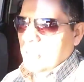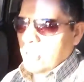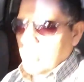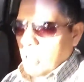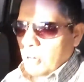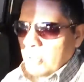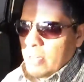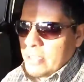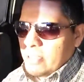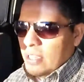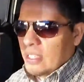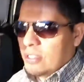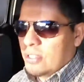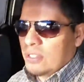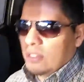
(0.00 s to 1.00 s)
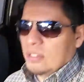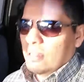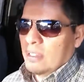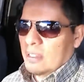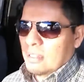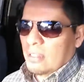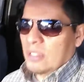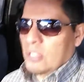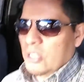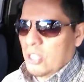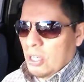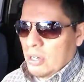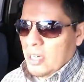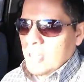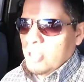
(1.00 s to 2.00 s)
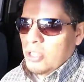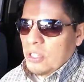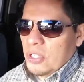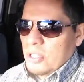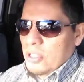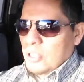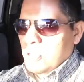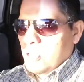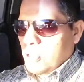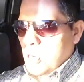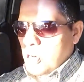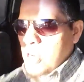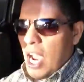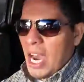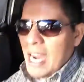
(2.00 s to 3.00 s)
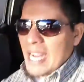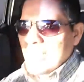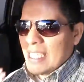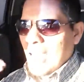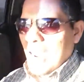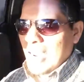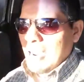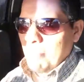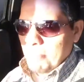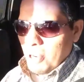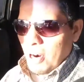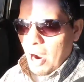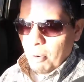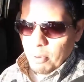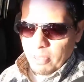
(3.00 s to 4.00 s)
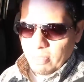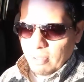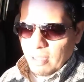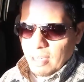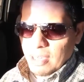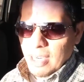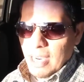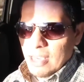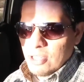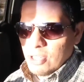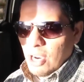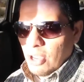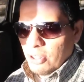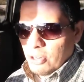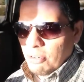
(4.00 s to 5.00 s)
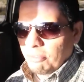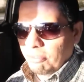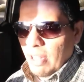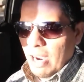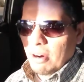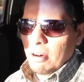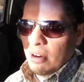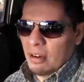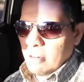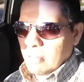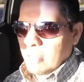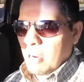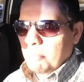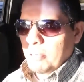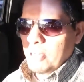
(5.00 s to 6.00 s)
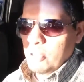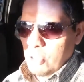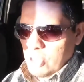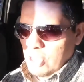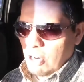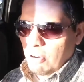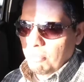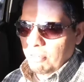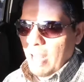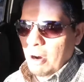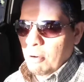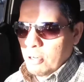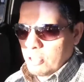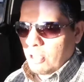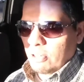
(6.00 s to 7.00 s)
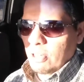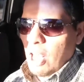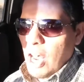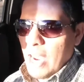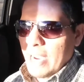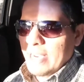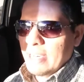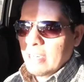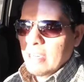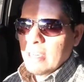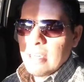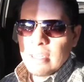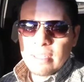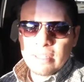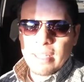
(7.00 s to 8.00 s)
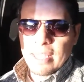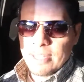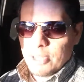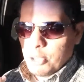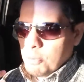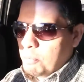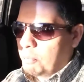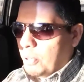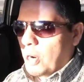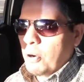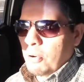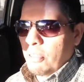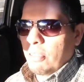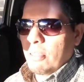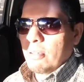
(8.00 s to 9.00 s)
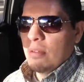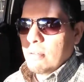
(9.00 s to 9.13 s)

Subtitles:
you know, it's you're not as high up there, I would think, as other companies that sell flowers online that do both.